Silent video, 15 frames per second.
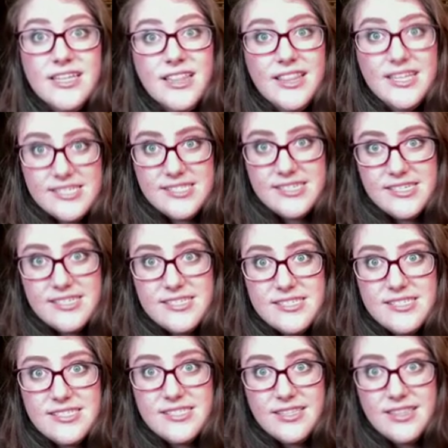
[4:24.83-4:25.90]
This
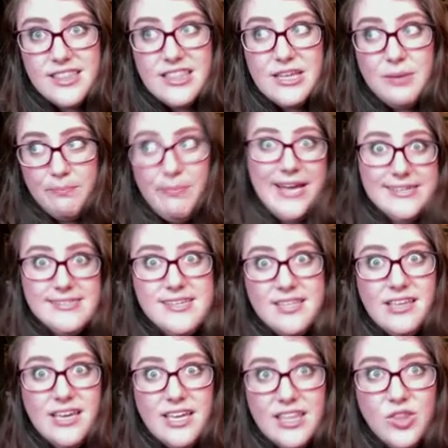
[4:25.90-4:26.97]
is the best
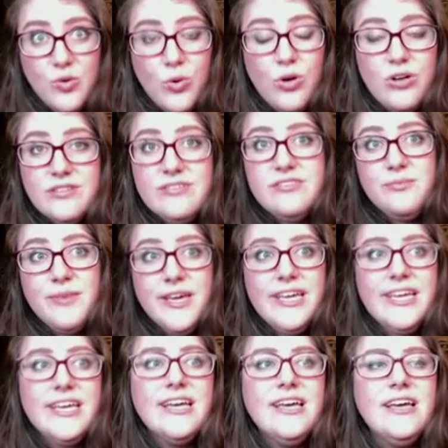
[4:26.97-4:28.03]
thing in the world to
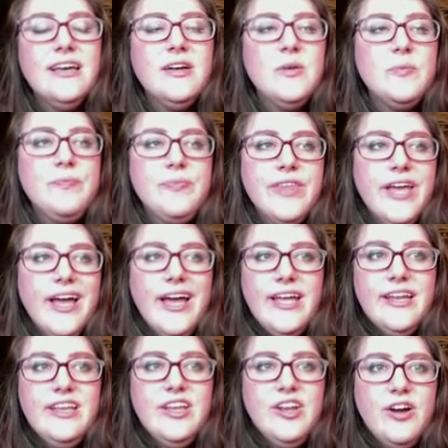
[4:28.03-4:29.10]
me.
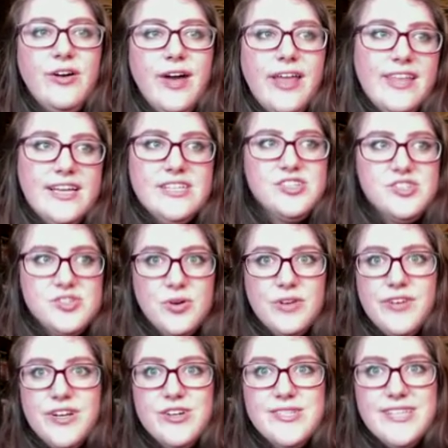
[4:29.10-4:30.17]
And then just sort
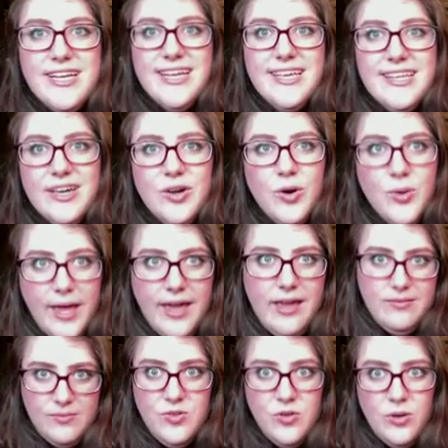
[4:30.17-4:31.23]
of understanding like,
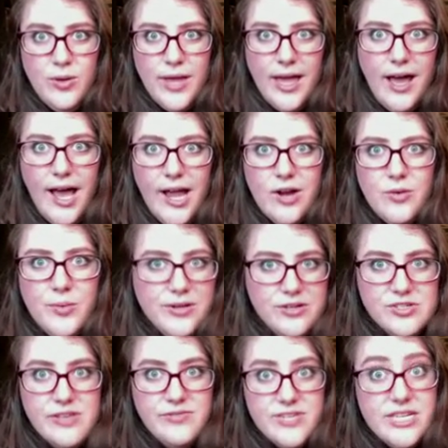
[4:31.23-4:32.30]
okay, so you get hired when you're
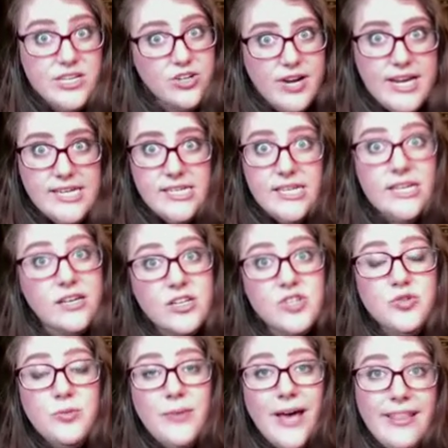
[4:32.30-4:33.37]
17 or 18
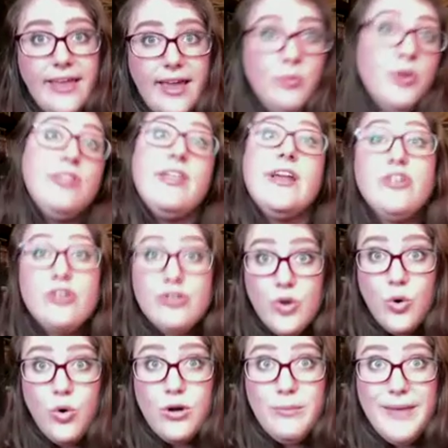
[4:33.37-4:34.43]
onto a ballet. Well, then you're in the
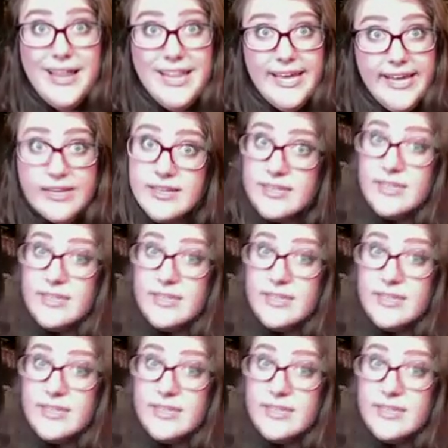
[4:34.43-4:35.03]
corps de ballet.